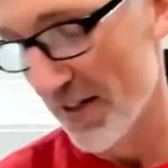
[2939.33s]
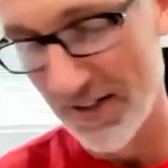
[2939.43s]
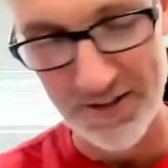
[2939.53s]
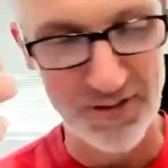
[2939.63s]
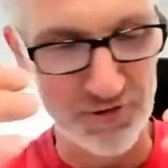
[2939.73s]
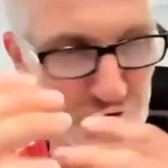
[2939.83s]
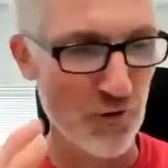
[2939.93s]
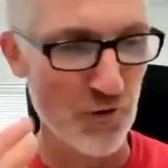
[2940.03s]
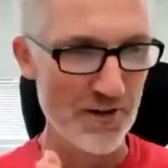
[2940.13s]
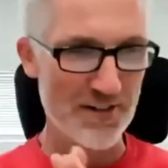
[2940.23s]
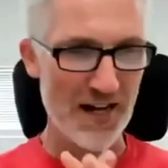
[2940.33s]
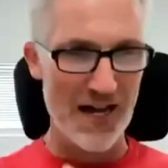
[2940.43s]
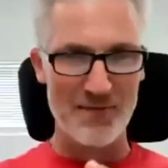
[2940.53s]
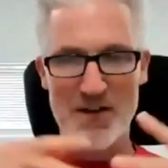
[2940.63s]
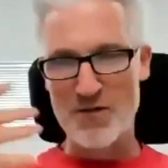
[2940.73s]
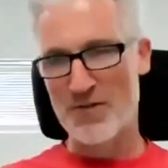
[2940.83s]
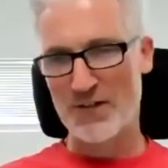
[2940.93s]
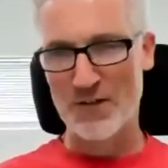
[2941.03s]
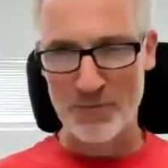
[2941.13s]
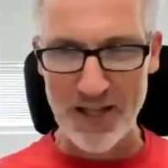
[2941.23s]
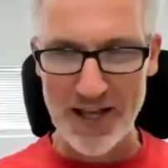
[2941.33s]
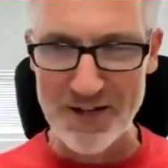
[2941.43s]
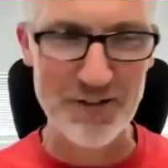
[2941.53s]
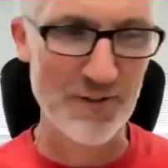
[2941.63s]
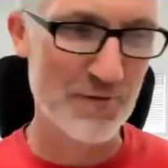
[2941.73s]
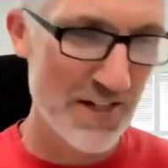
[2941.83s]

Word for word: in, in such a short period of time. You've just some playing, you did some